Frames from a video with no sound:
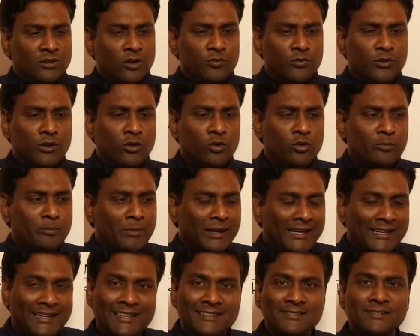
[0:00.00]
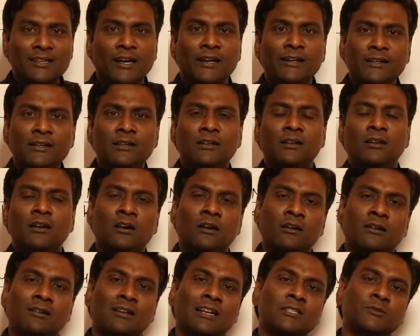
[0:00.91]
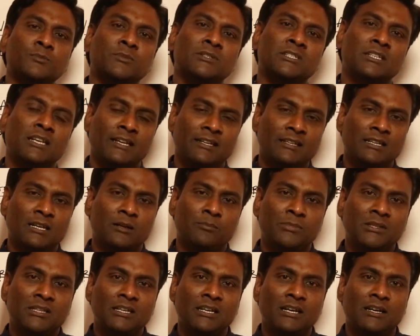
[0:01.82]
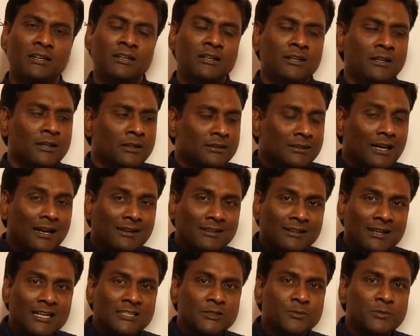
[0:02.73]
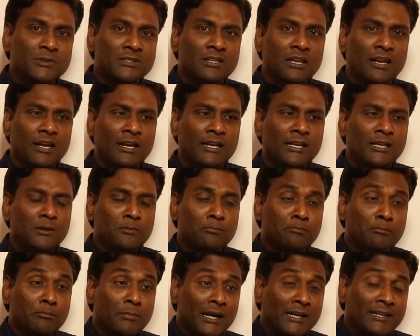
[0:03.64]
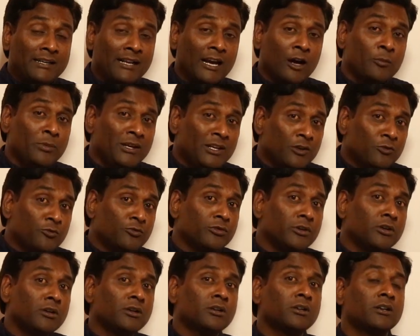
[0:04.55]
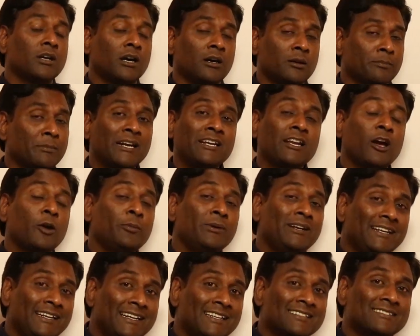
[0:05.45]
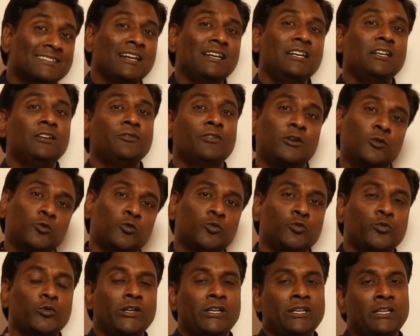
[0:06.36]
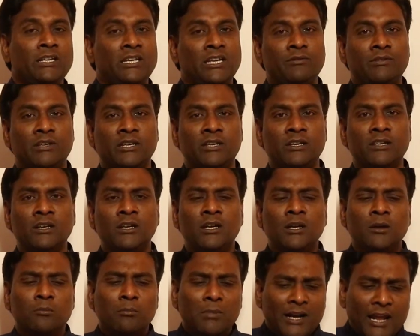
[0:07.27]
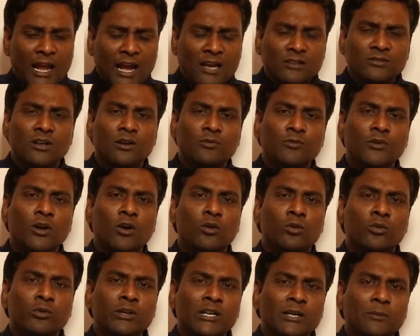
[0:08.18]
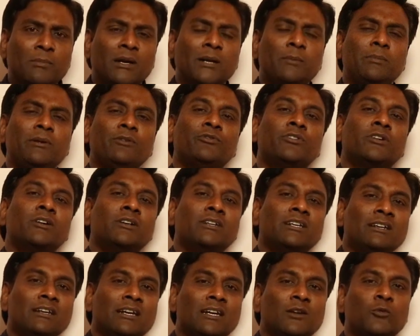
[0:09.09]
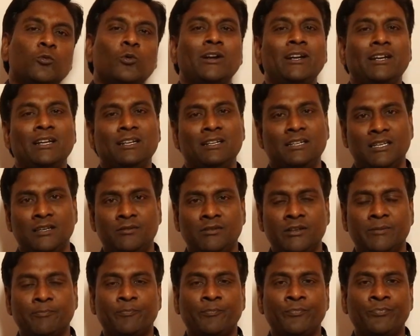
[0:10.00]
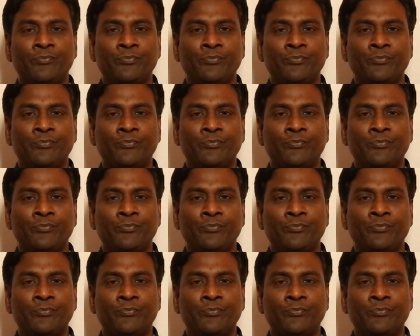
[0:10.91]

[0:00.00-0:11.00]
of now, my designed transmission line can be there. That transmission line might have been worked or might have been designed for 220 KV, but as of now, it might be working at 110 KV.